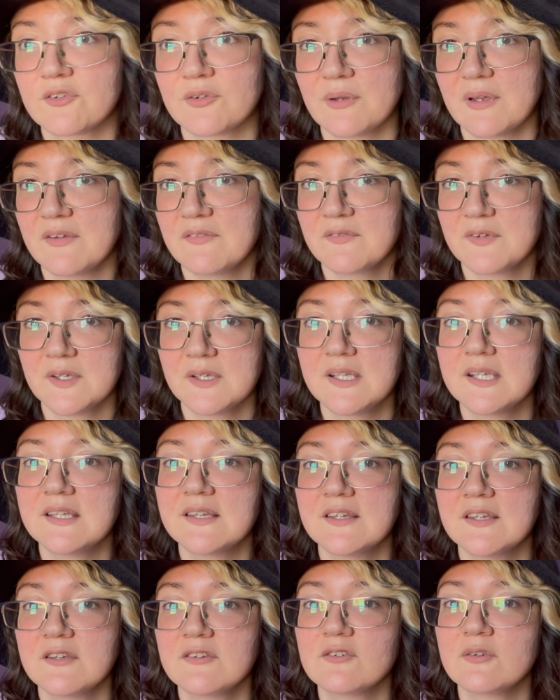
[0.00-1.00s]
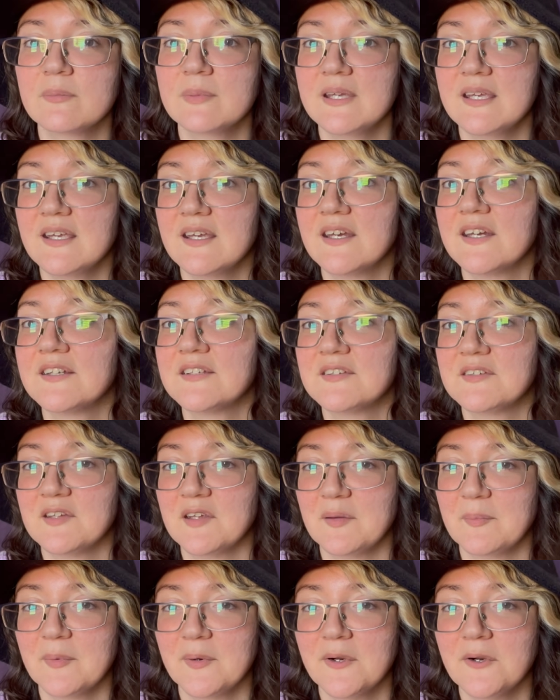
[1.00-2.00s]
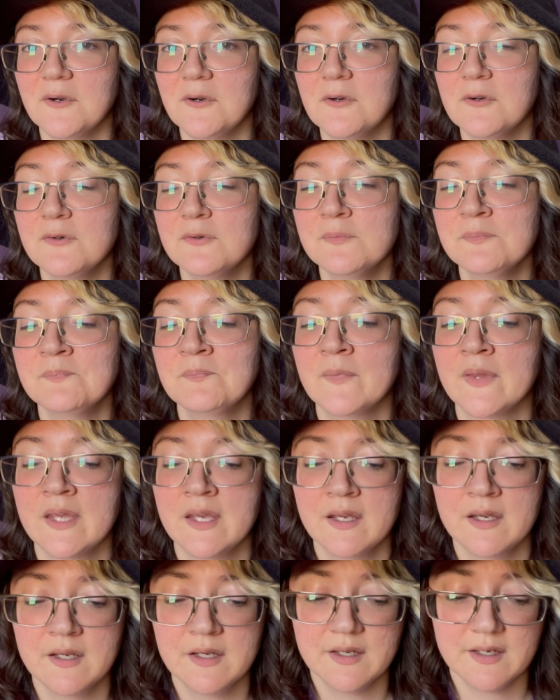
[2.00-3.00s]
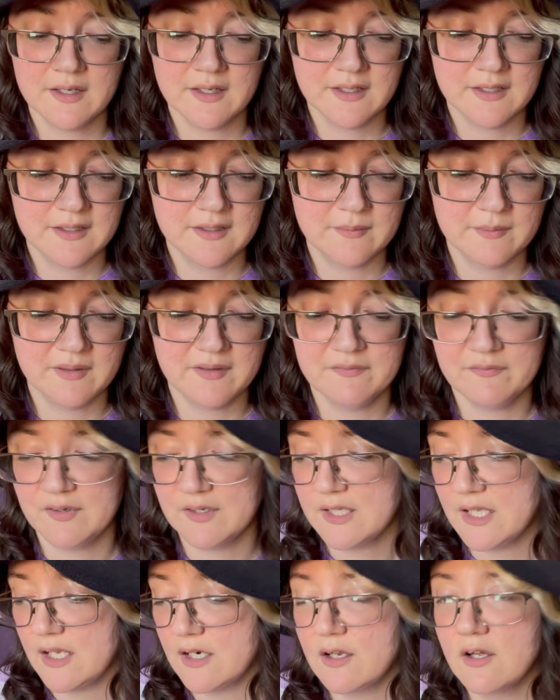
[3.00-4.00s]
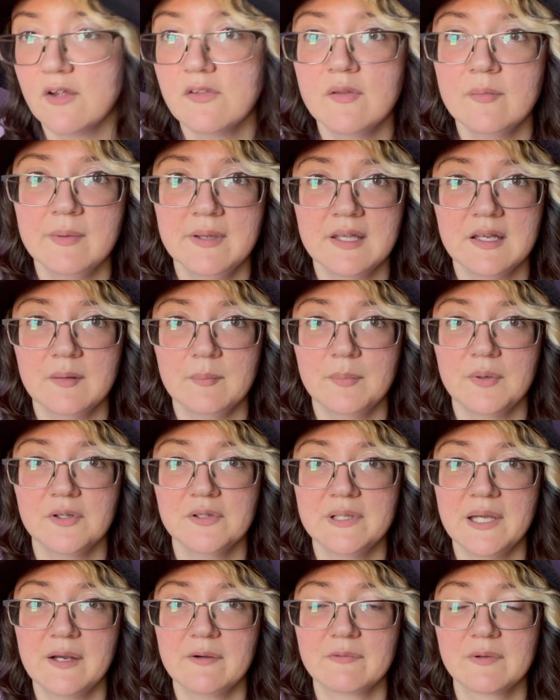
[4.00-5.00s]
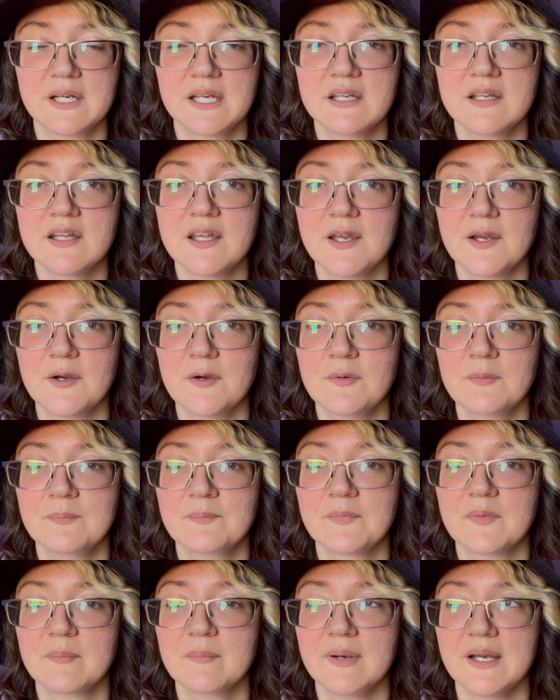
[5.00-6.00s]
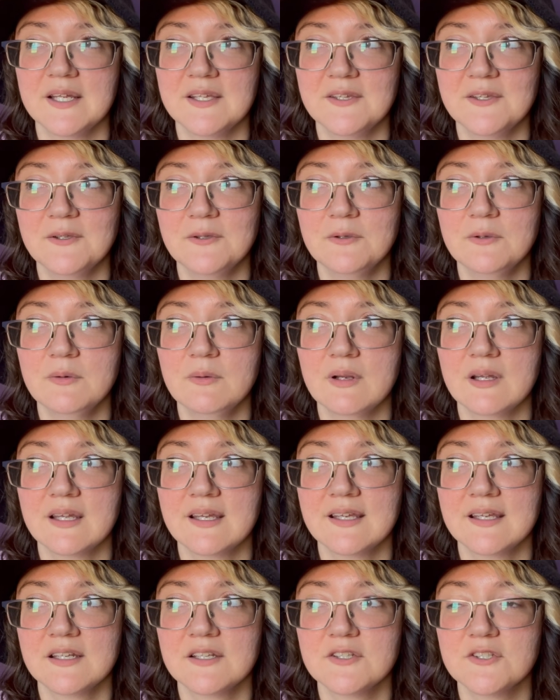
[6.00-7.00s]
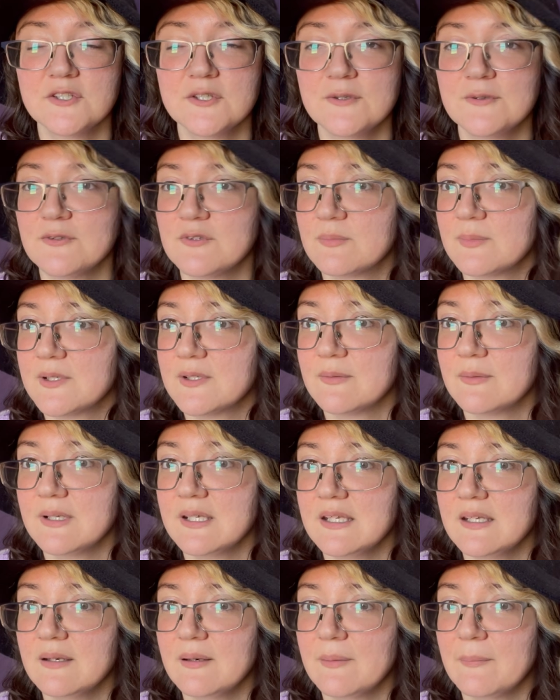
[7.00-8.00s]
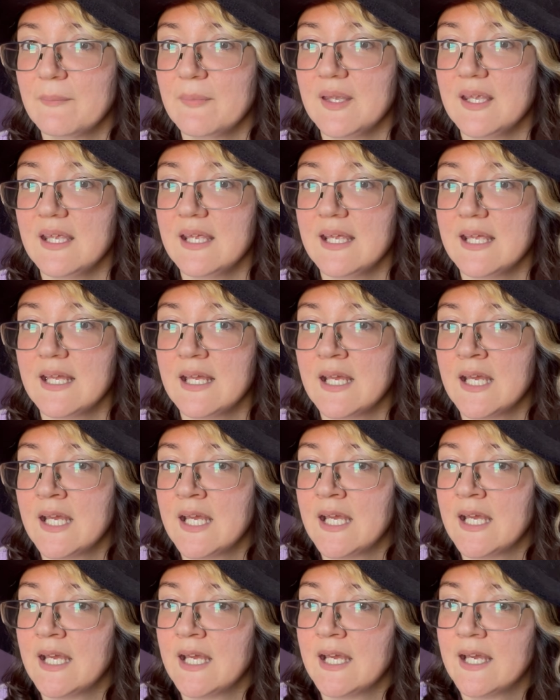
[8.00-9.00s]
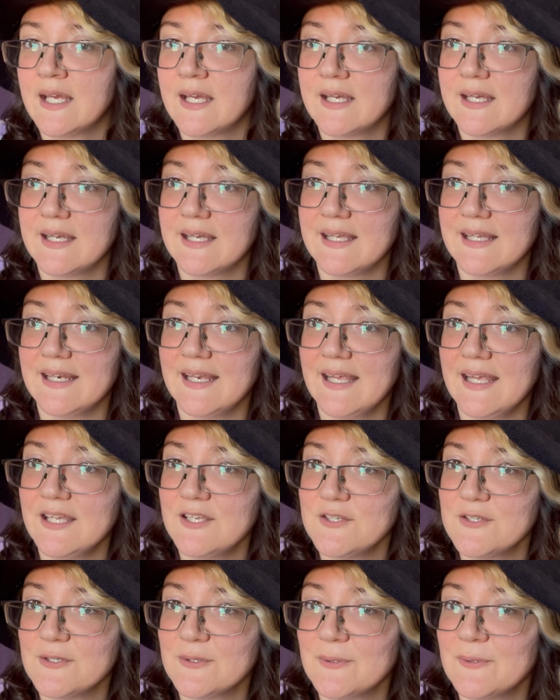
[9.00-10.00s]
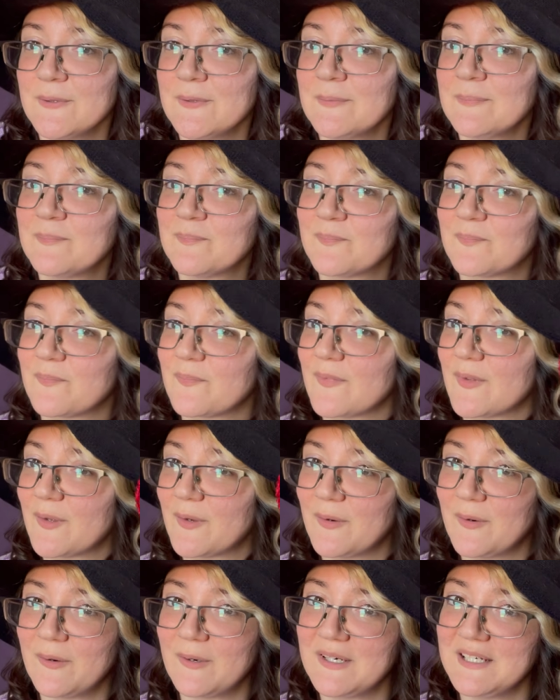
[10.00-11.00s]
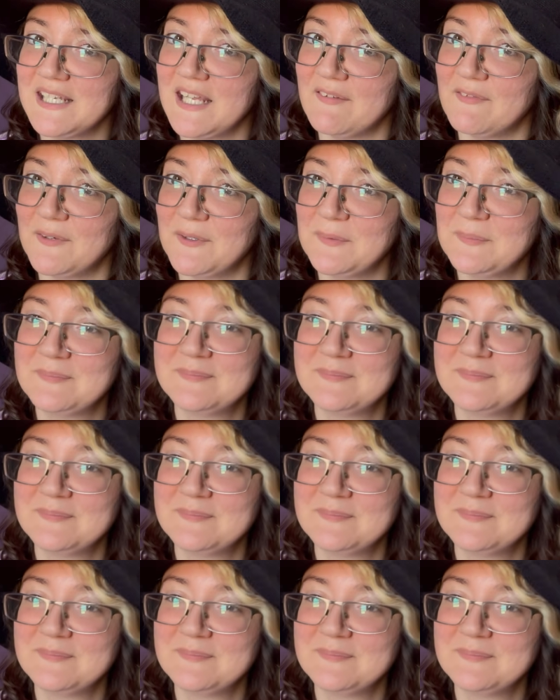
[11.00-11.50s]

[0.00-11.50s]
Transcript: I feel like these will be typical. I've already got all the makeup pulled out, ready to go, but you can choose between being an angel or a devil.